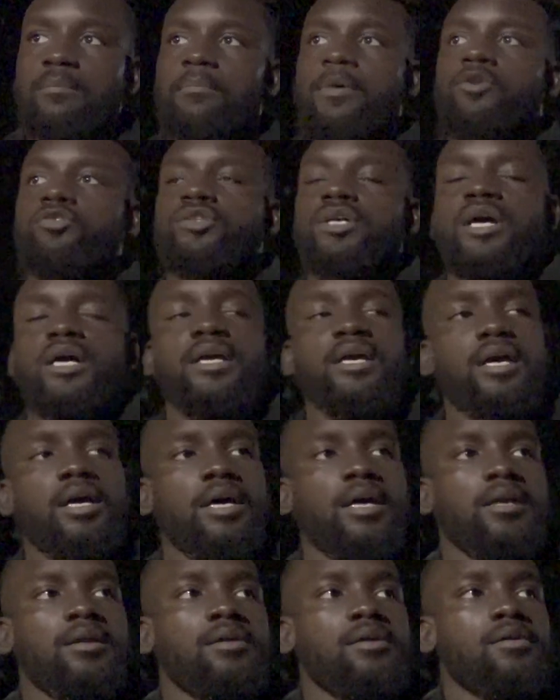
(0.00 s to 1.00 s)
the Most High
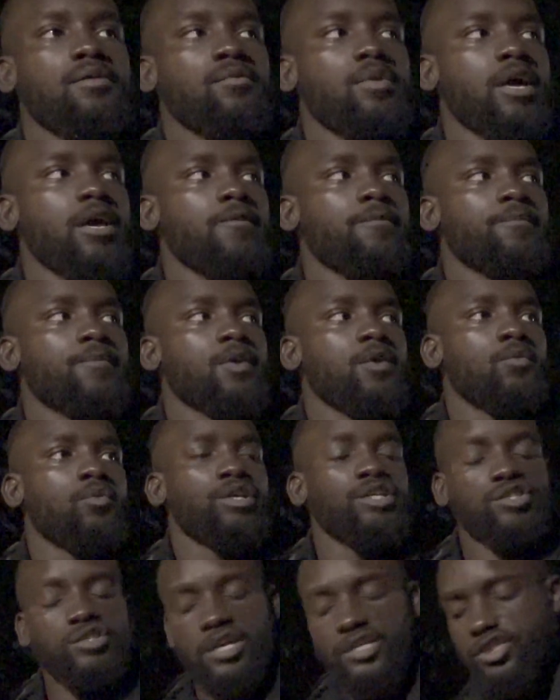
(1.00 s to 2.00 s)
God, right?
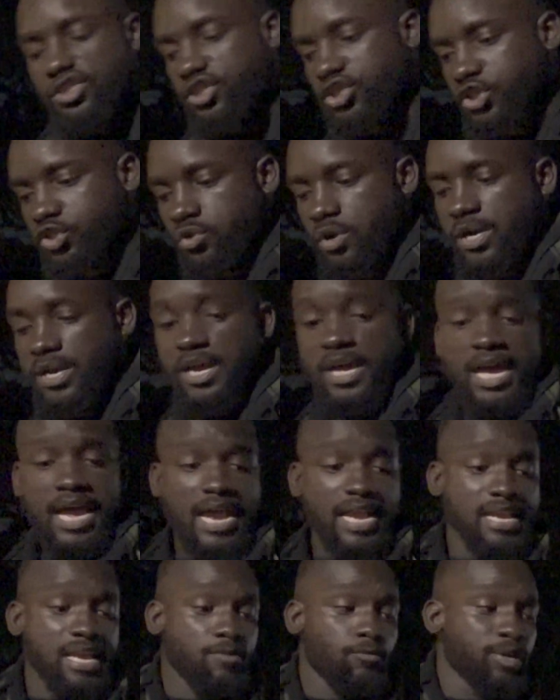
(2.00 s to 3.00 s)
When He starts destroying,
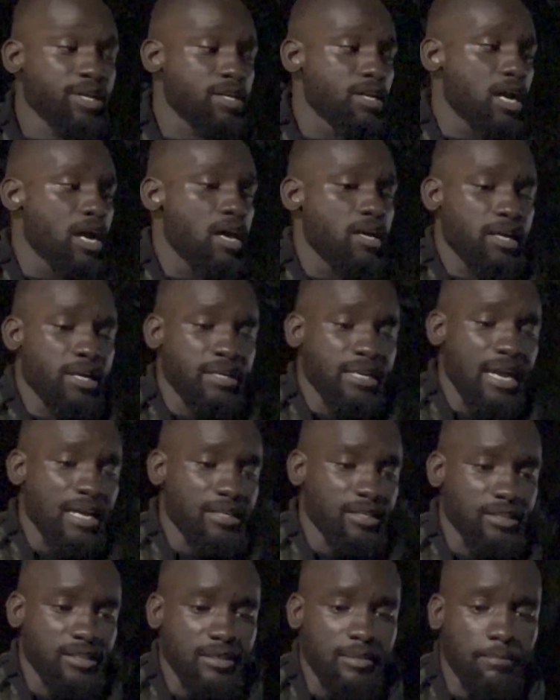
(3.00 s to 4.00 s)
and then we are uh,
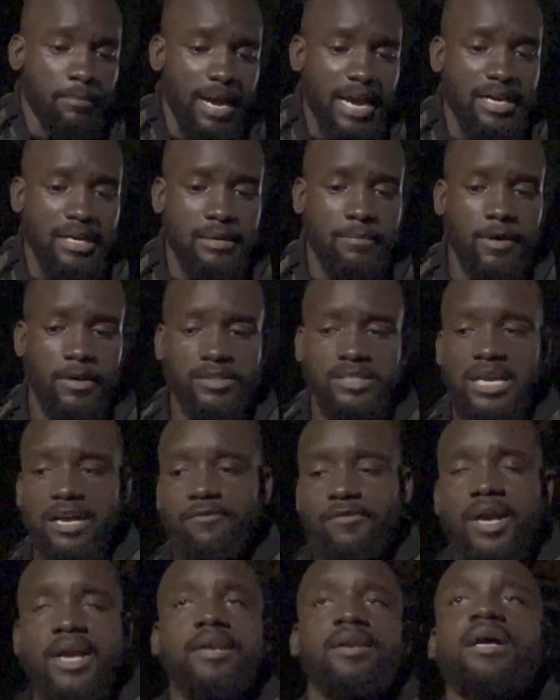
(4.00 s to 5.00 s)
acknowledging the might of the Most High
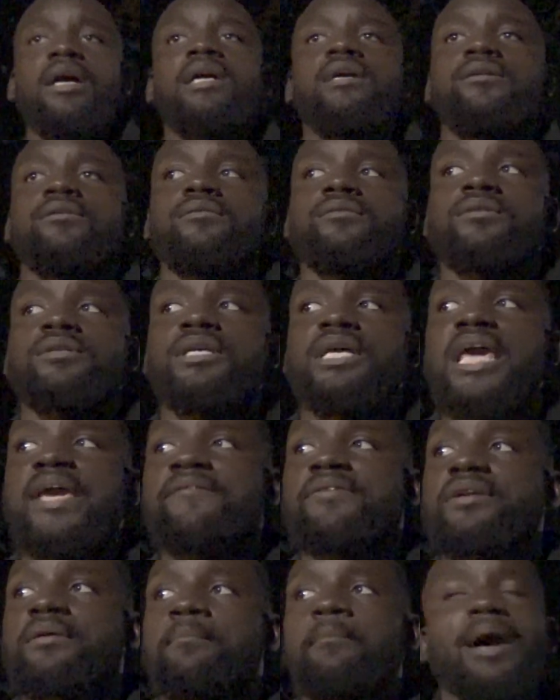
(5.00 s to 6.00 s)
right now,
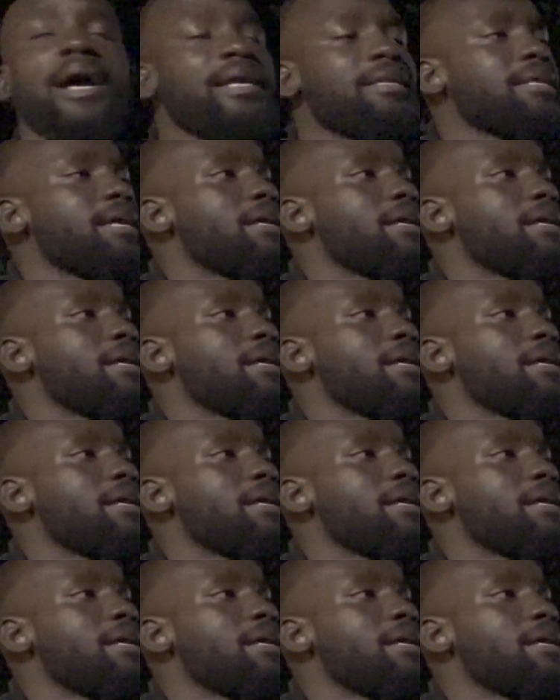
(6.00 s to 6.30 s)
even the might